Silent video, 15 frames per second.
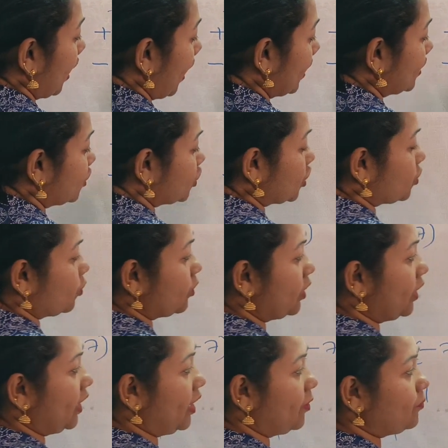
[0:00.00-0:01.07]
addition
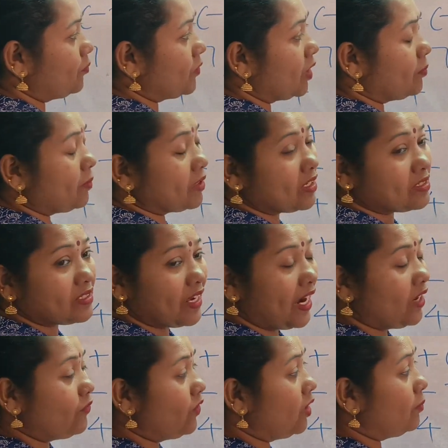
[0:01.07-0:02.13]
only, but the
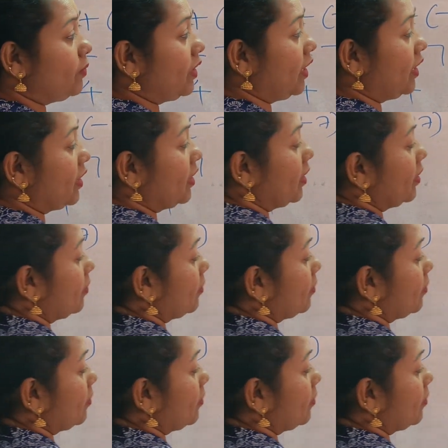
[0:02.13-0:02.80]
sign will be